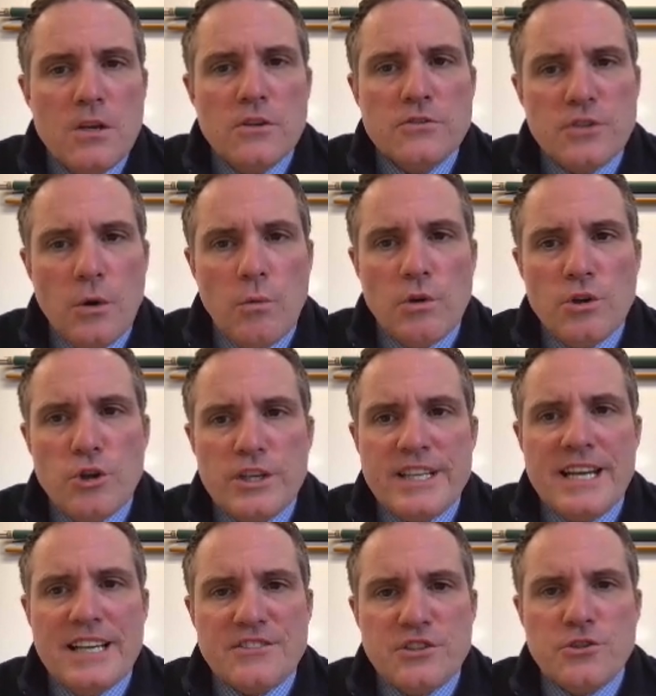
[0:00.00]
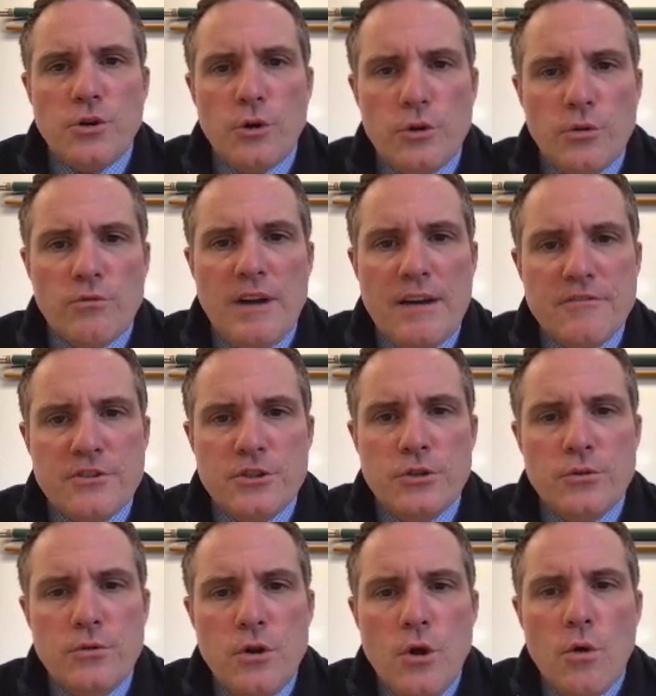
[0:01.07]
So we're looking at the total
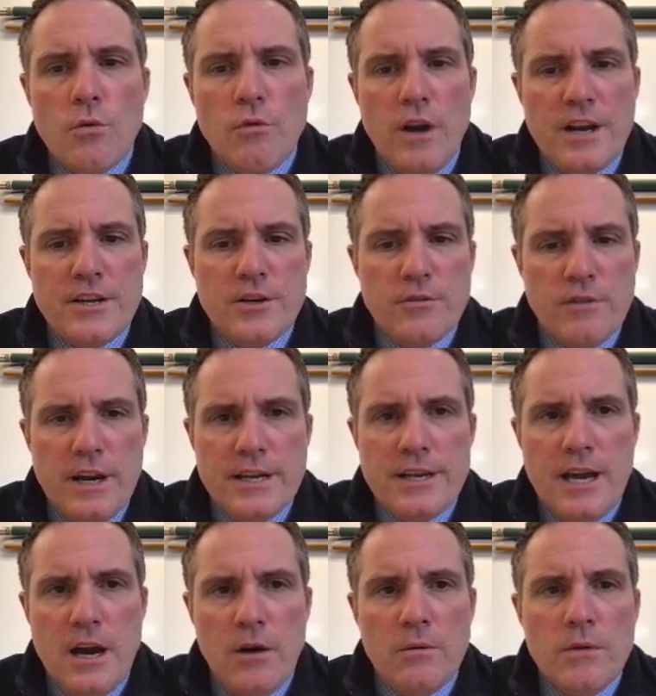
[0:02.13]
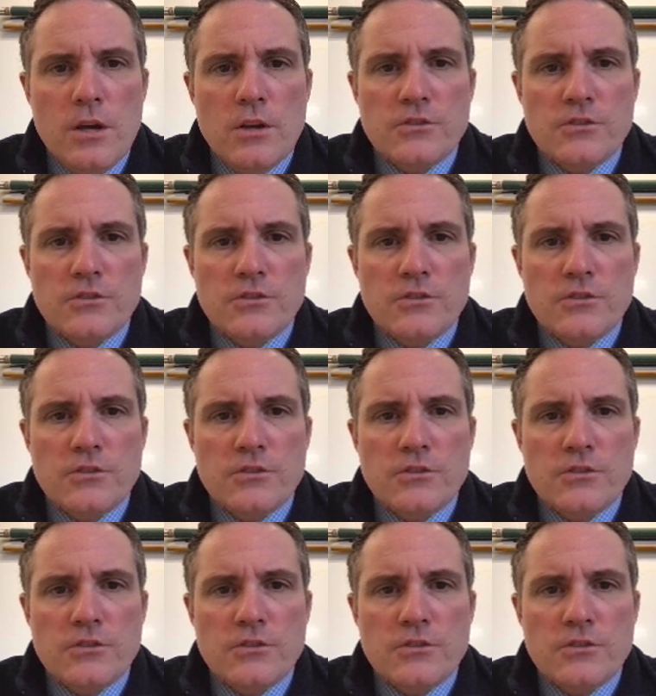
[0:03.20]
revenue right here, right now.